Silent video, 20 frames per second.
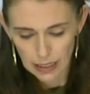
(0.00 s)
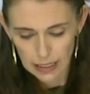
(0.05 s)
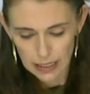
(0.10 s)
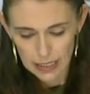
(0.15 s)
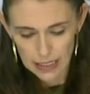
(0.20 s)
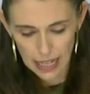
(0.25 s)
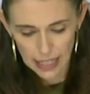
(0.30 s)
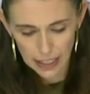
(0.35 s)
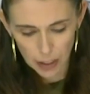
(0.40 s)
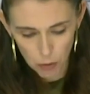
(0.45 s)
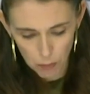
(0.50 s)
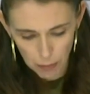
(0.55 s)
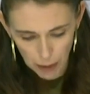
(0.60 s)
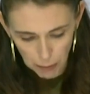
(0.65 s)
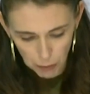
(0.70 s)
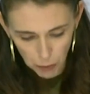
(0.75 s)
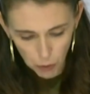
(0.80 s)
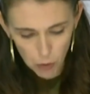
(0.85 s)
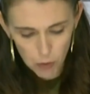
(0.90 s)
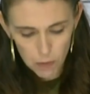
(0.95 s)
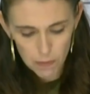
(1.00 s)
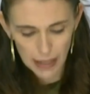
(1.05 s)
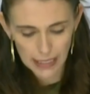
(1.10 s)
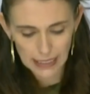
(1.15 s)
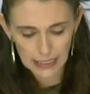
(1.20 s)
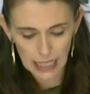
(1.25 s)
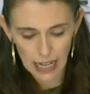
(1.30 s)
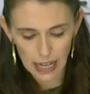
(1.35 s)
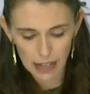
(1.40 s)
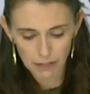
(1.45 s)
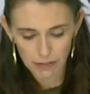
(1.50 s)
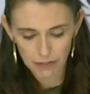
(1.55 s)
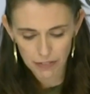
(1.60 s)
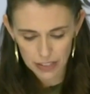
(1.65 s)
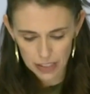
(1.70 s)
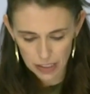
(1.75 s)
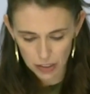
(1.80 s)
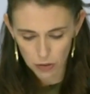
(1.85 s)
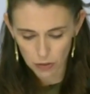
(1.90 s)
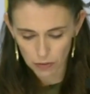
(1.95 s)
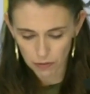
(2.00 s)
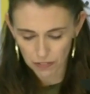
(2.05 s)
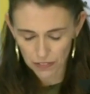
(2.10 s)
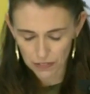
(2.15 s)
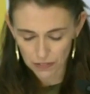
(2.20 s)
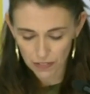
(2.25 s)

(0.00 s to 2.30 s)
Steady your bubble, maintain physical